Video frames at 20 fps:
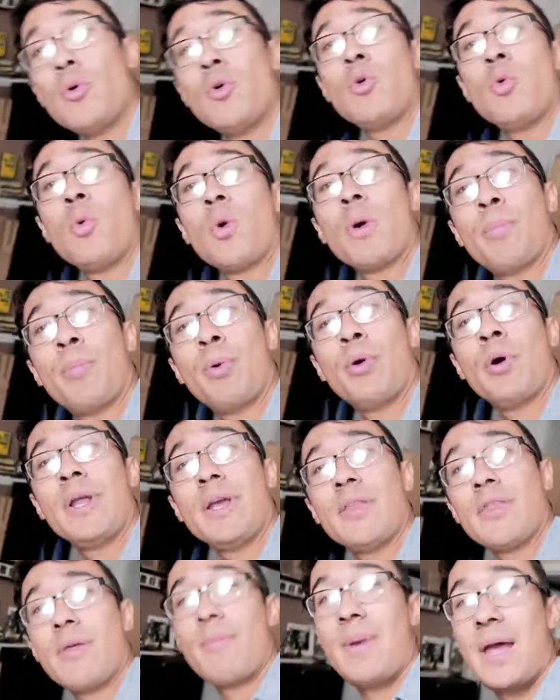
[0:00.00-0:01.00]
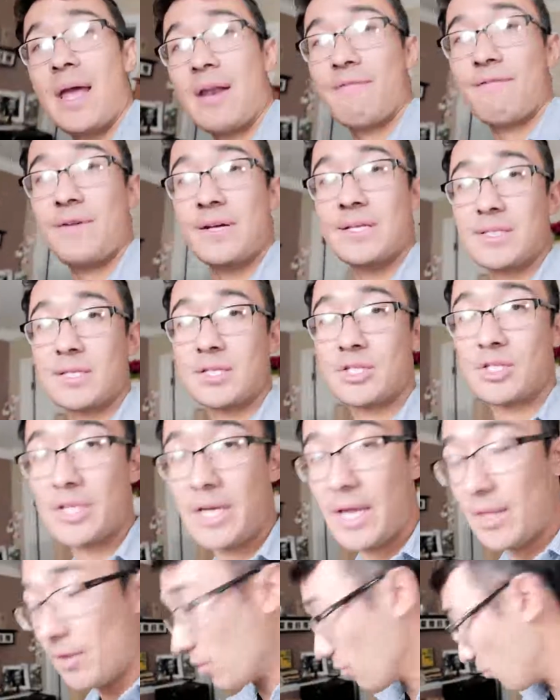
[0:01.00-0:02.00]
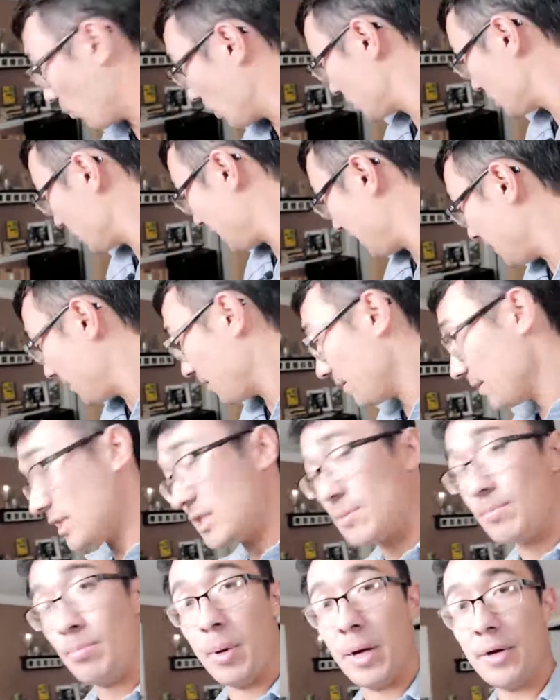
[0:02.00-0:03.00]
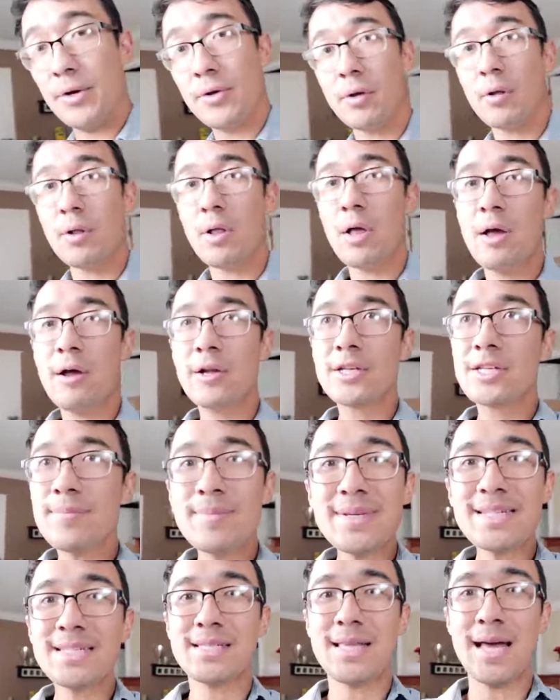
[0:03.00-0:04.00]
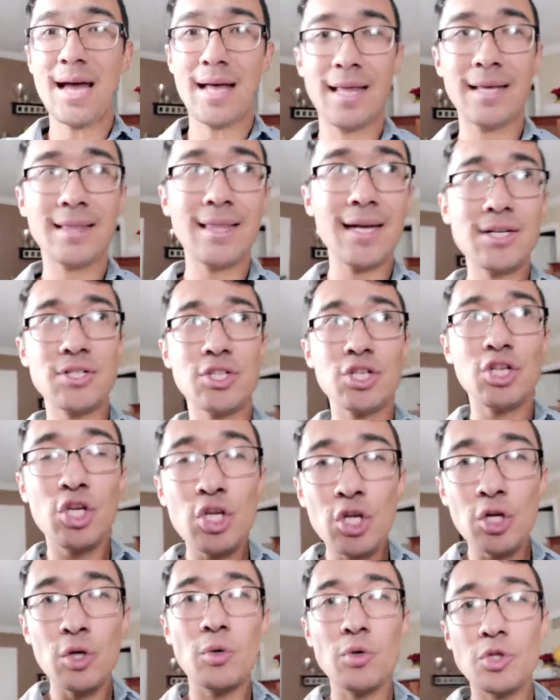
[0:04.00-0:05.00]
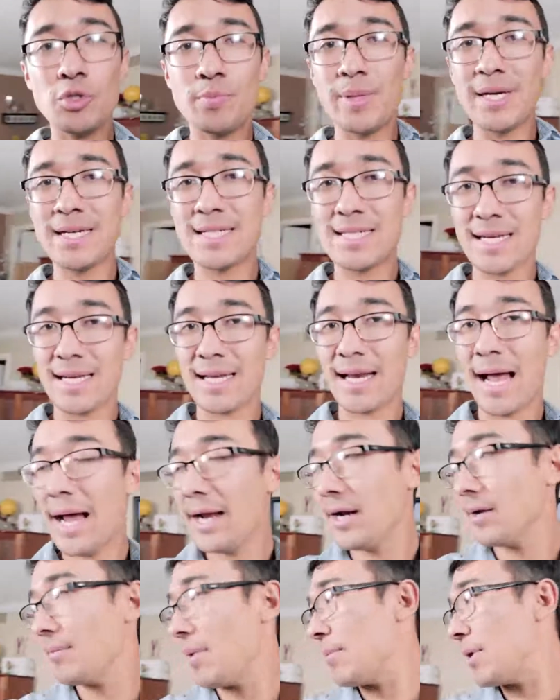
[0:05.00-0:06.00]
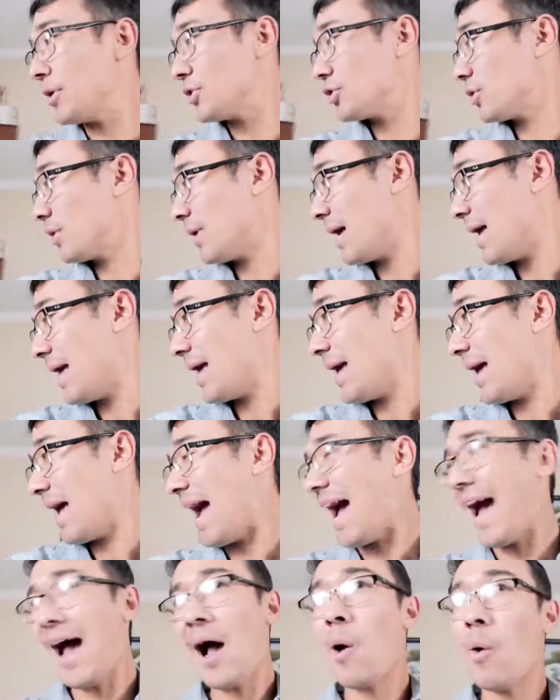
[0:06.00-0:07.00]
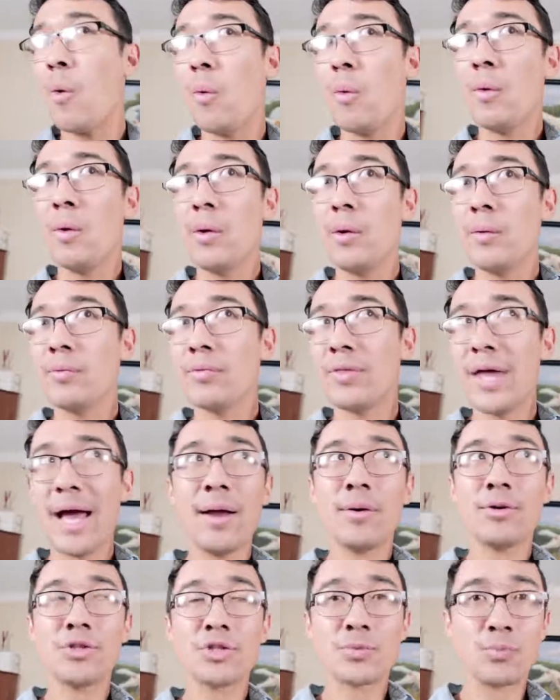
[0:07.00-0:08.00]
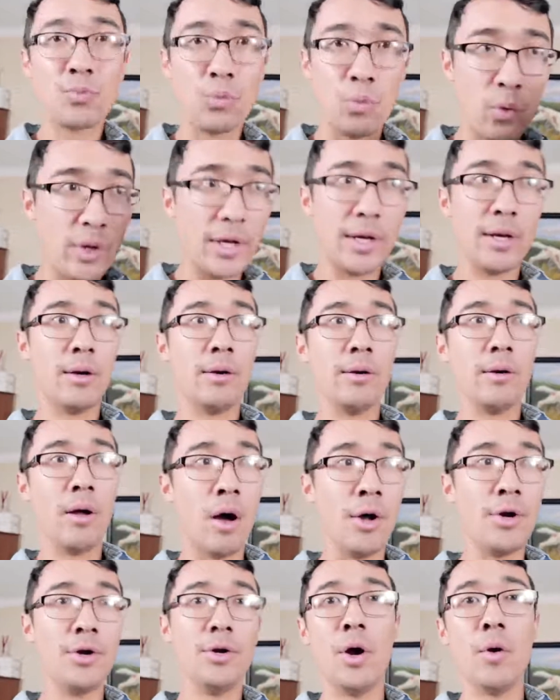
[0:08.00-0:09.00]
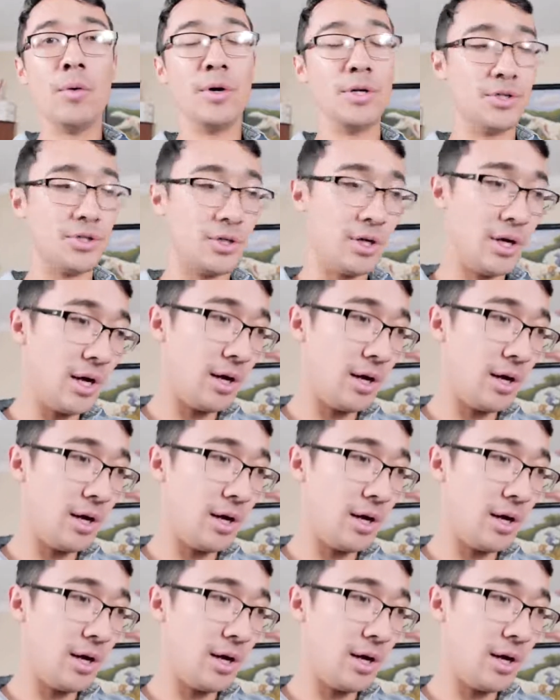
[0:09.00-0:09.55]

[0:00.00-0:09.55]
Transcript: who were putting the manifest list together of what's in this bundle to miss that. Like, that is a huge big ticket item. I'm not sure how that just went unnoticed.